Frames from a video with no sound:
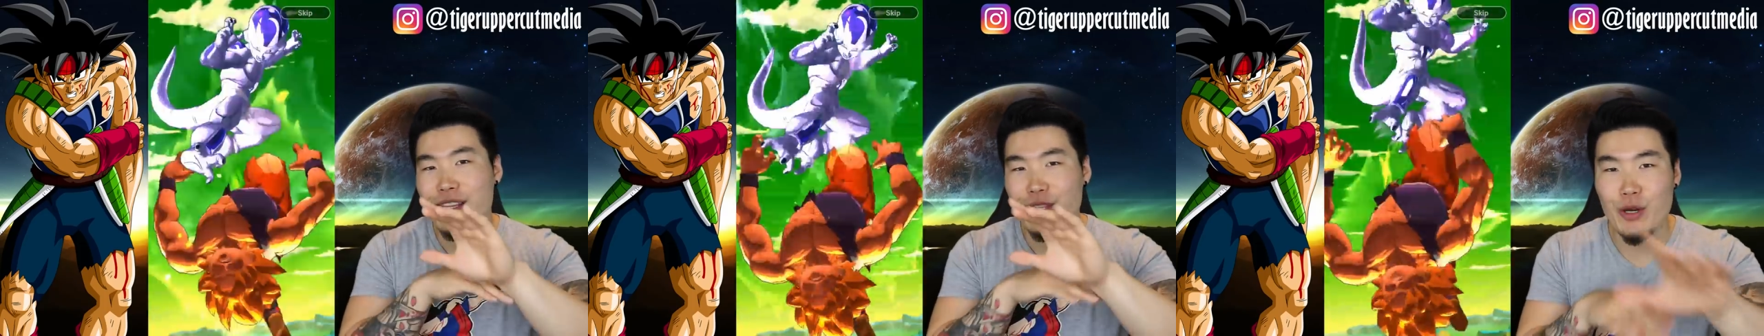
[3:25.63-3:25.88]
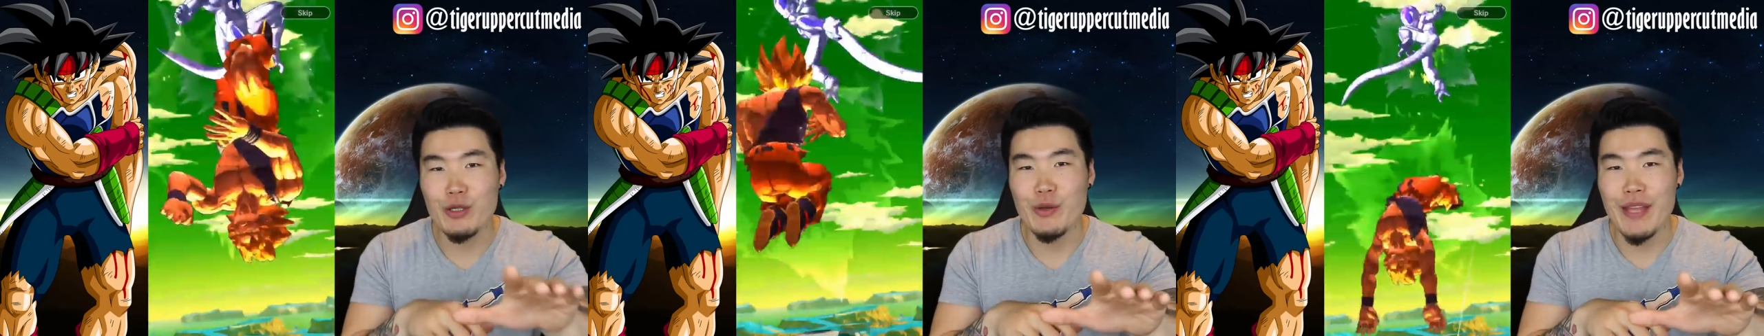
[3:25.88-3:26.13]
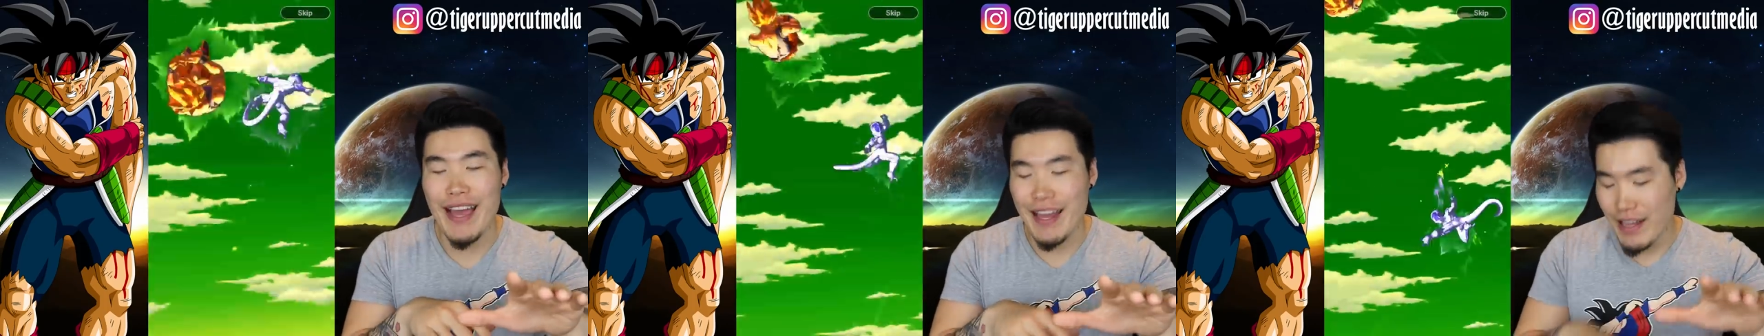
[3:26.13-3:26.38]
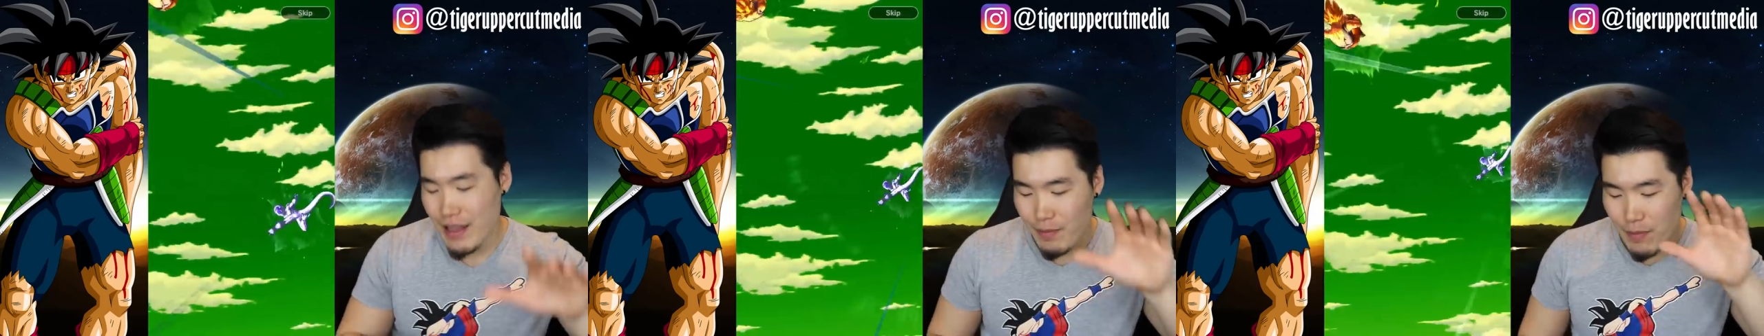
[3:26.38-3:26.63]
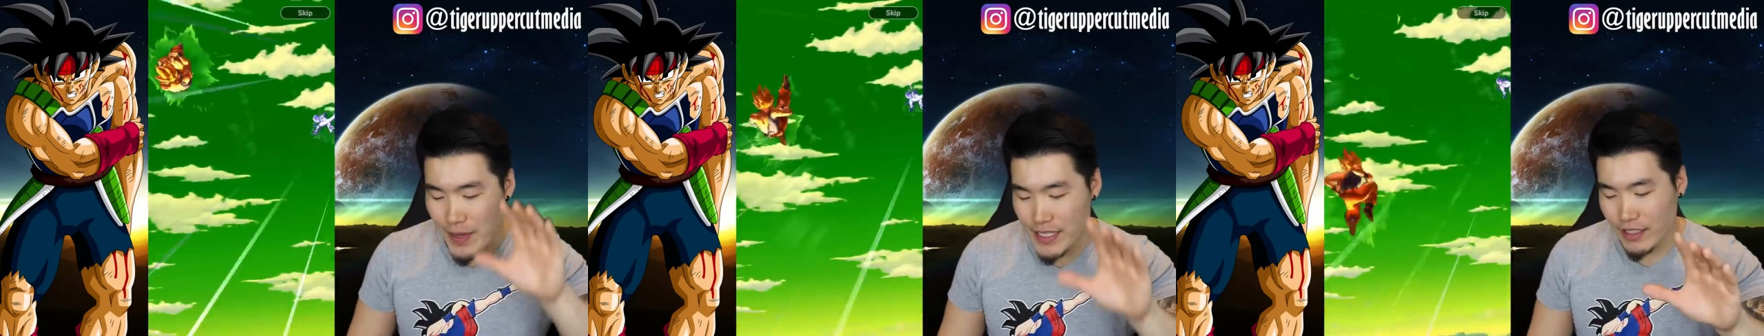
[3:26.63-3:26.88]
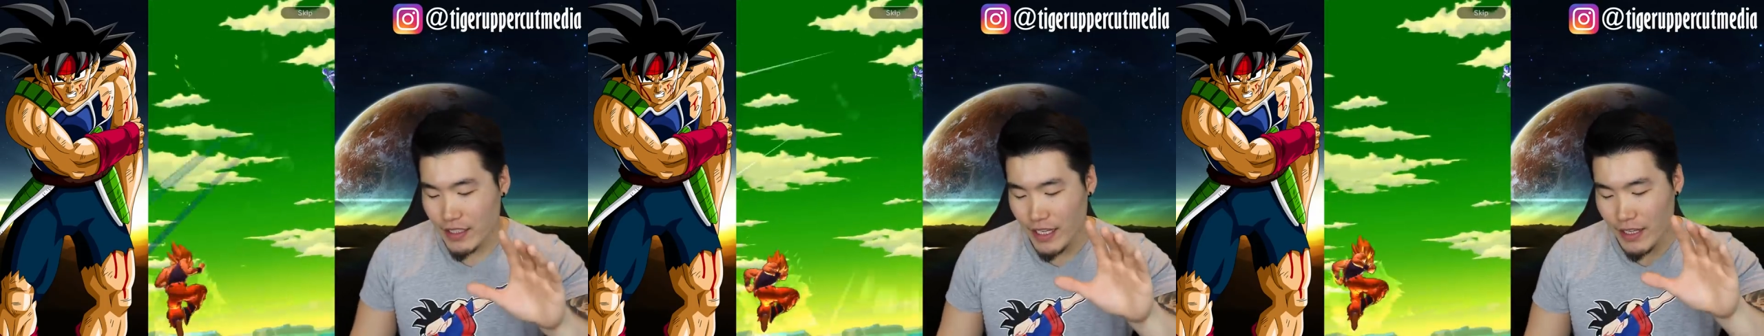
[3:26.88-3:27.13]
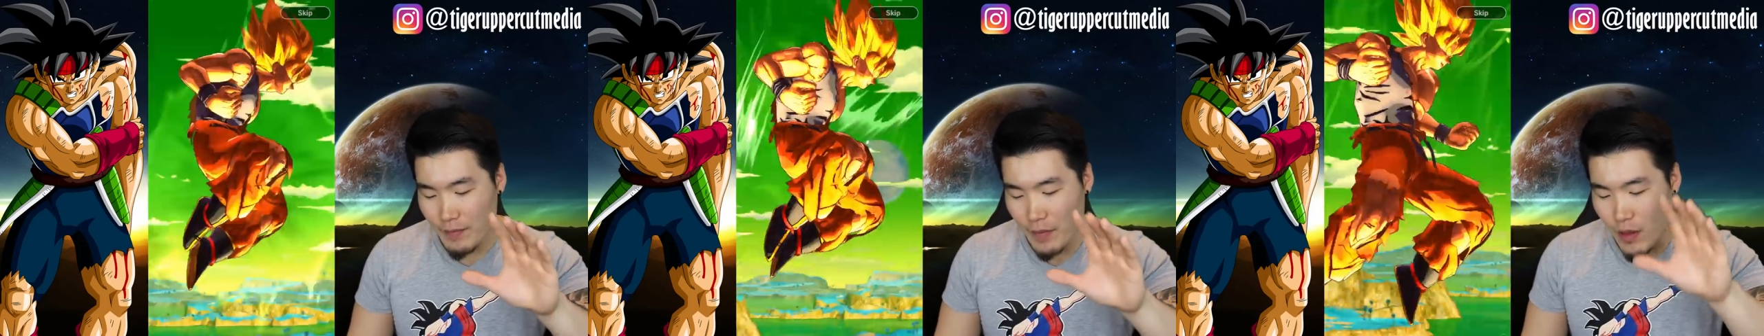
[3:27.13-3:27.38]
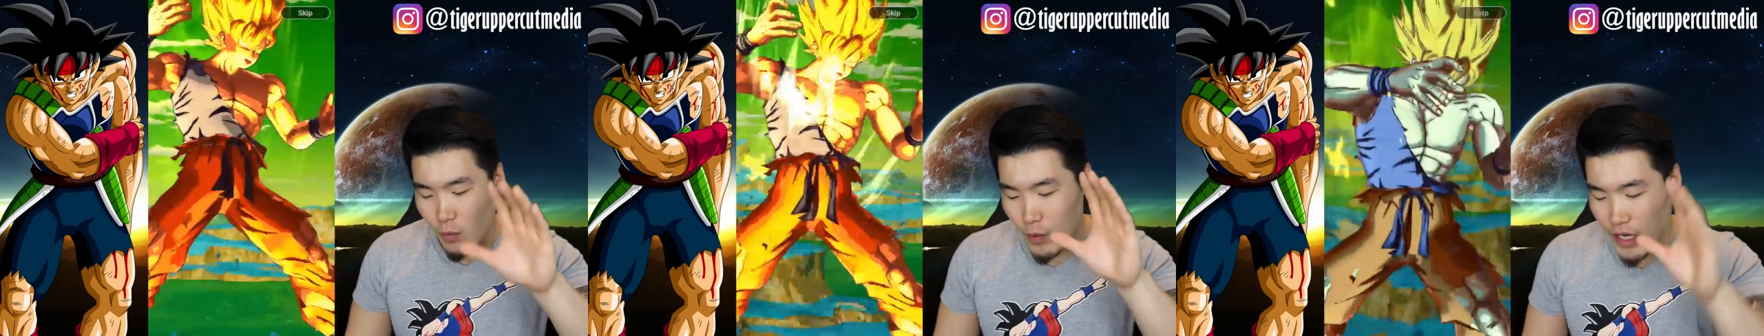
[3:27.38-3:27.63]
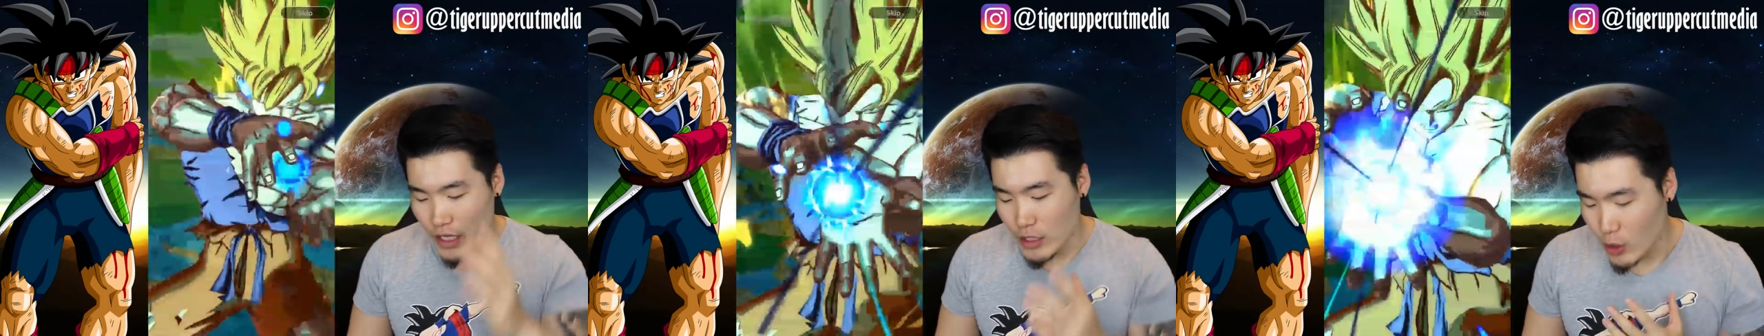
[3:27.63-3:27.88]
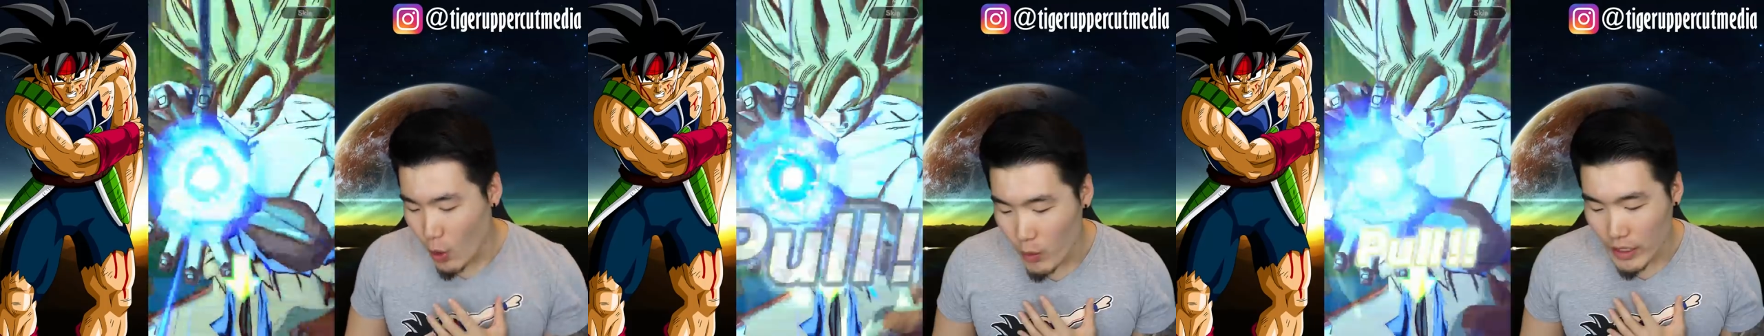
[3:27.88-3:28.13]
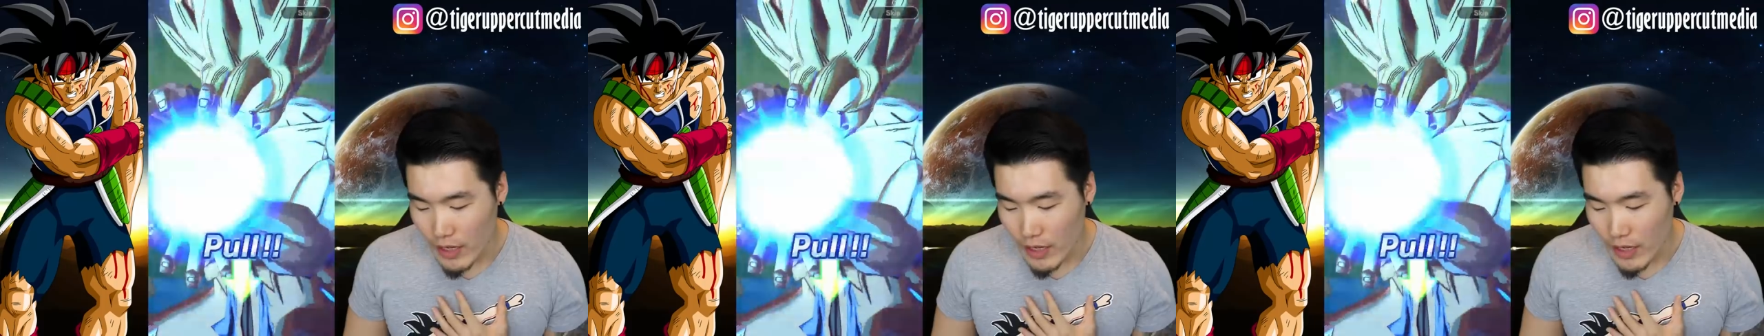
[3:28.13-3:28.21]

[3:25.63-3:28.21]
Don't do that. Basically, we don't